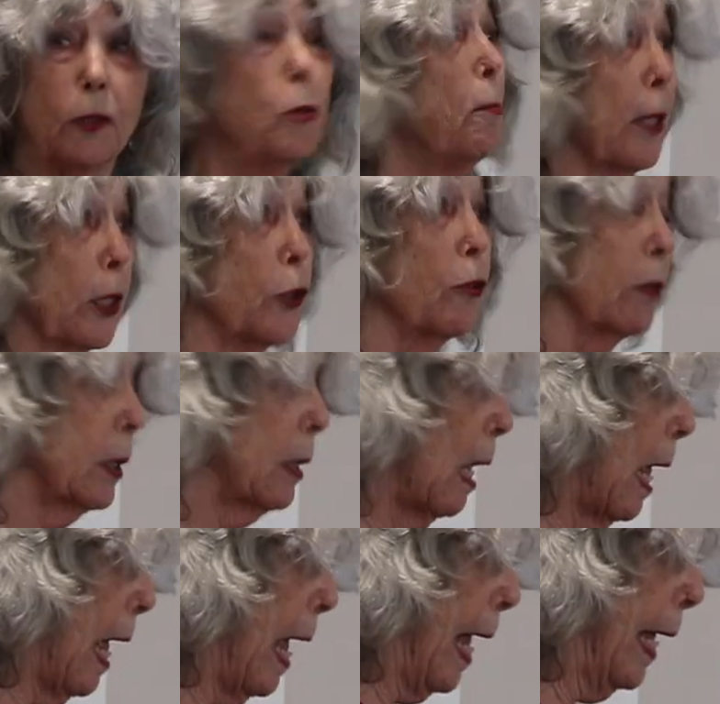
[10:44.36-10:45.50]
two pictures.
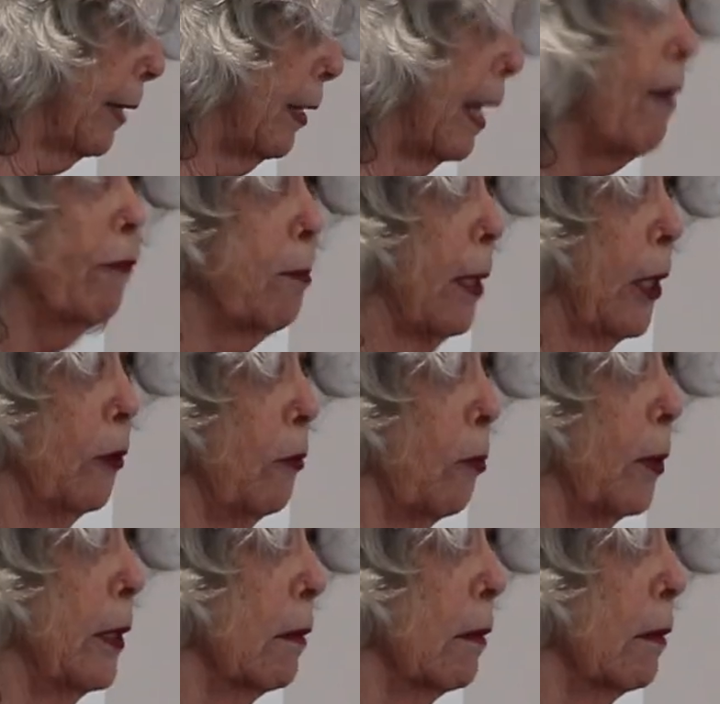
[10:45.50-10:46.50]
And they have to be good when